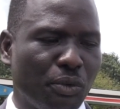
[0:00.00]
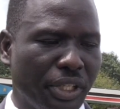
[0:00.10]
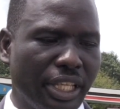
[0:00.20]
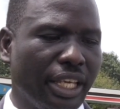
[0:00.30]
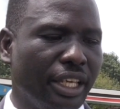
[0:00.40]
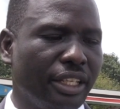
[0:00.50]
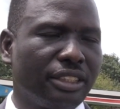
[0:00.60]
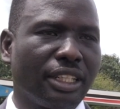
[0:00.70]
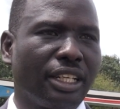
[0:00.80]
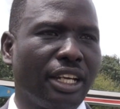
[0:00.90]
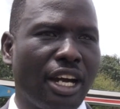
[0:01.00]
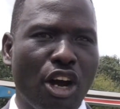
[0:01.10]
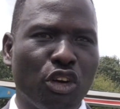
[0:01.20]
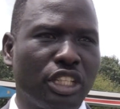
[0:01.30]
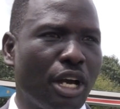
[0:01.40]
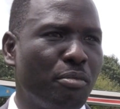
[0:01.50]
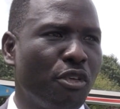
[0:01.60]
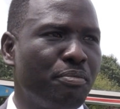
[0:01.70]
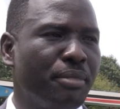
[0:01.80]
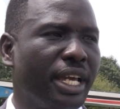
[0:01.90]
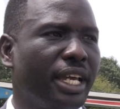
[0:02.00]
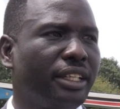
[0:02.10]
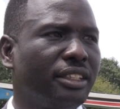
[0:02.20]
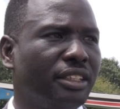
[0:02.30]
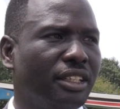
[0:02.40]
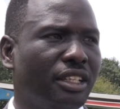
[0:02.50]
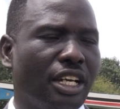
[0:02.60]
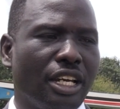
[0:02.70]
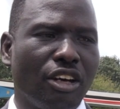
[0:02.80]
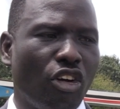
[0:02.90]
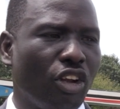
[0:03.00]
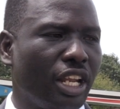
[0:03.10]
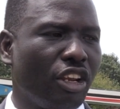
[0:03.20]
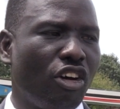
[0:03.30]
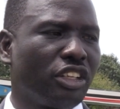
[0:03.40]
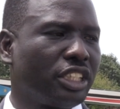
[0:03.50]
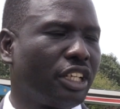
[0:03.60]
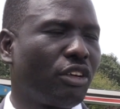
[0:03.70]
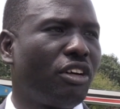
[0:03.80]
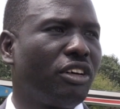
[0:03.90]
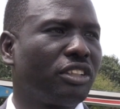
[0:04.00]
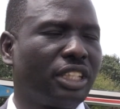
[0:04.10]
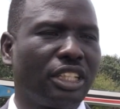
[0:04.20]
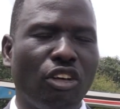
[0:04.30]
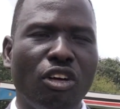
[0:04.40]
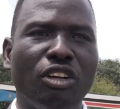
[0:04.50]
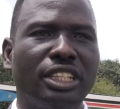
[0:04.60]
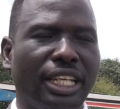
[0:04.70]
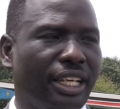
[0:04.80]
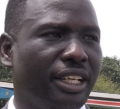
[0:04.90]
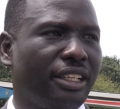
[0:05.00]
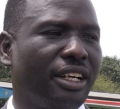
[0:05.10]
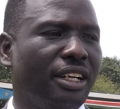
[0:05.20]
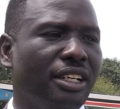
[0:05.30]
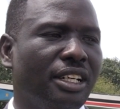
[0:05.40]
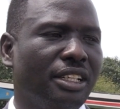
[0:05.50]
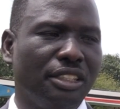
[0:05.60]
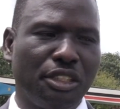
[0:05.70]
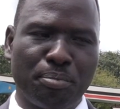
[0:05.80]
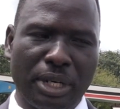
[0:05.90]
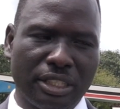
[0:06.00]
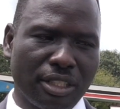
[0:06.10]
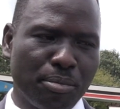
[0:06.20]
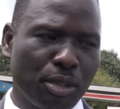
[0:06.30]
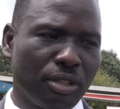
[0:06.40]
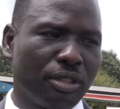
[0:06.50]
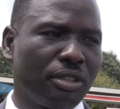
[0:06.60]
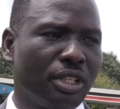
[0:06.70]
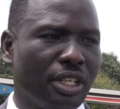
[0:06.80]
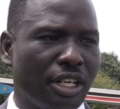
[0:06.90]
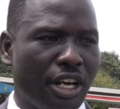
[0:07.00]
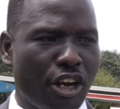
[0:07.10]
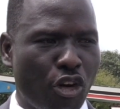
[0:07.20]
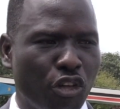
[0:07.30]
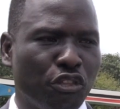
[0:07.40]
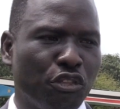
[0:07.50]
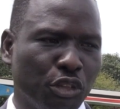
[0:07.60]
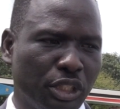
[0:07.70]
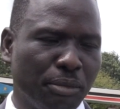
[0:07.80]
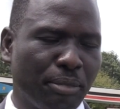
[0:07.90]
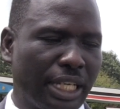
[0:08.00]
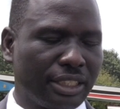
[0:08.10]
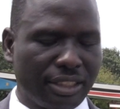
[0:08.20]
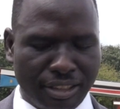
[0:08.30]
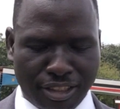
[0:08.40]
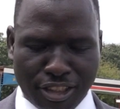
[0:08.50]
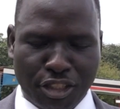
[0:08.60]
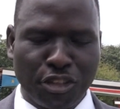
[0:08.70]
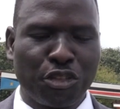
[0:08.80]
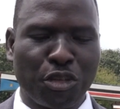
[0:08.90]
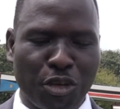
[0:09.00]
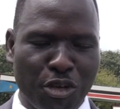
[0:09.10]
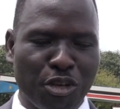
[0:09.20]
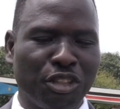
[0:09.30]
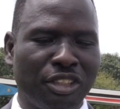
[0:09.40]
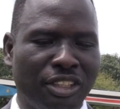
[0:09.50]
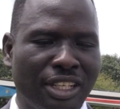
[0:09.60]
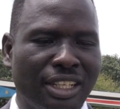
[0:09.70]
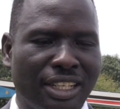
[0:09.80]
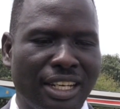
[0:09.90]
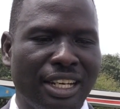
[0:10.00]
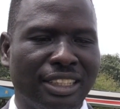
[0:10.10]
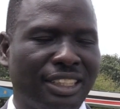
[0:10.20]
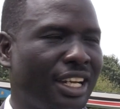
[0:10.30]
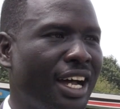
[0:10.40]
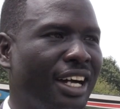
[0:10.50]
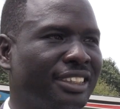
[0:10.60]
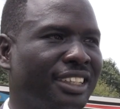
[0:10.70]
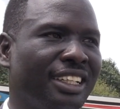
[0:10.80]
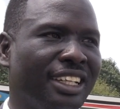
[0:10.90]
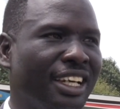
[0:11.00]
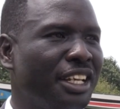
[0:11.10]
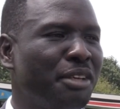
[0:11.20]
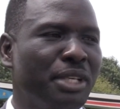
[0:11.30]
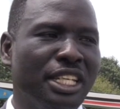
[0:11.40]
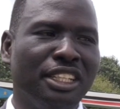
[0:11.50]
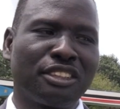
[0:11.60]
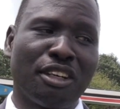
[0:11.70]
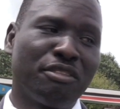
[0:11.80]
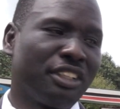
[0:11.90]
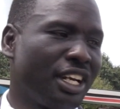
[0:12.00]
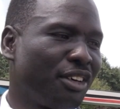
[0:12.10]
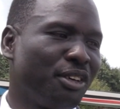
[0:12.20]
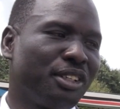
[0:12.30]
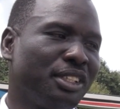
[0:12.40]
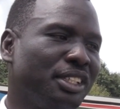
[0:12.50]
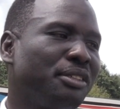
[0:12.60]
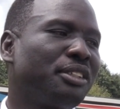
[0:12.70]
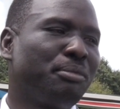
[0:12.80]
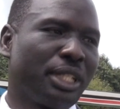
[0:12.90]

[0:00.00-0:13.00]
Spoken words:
within, and how their movement all along the road and all the area is possible on footing, but through trucks and any means of vehicle, it